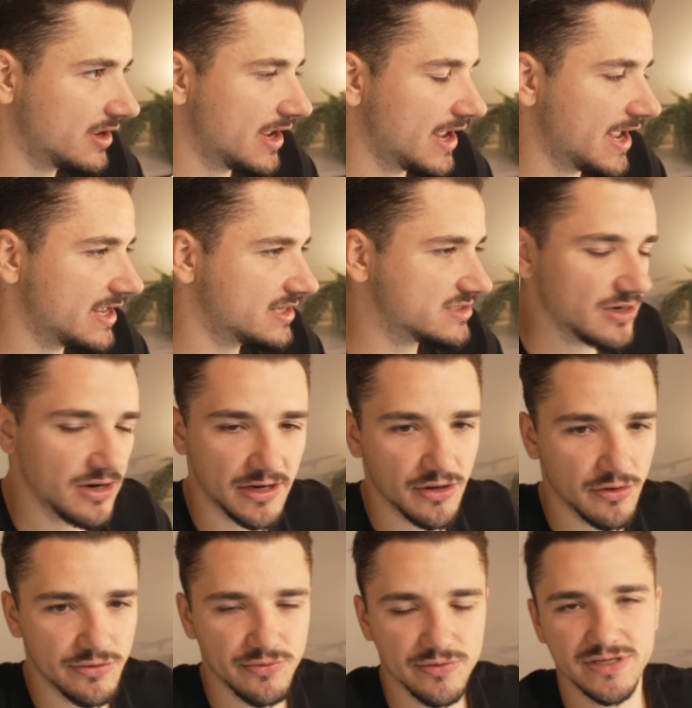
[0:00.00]
And I
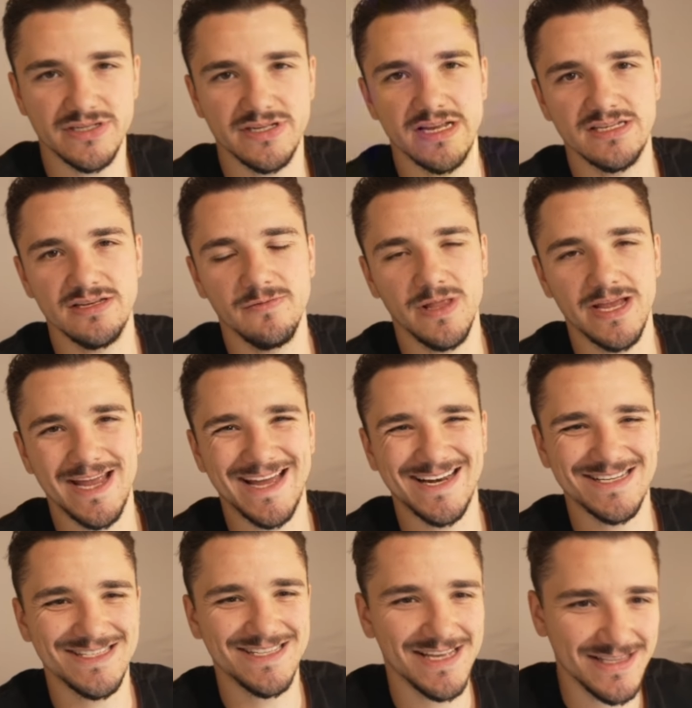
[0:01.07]
go through extensively how
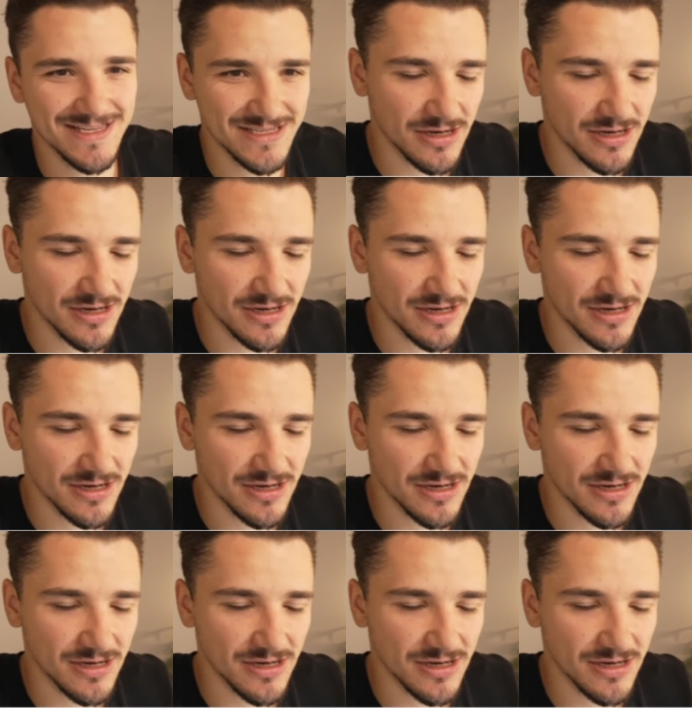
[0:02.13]
to set this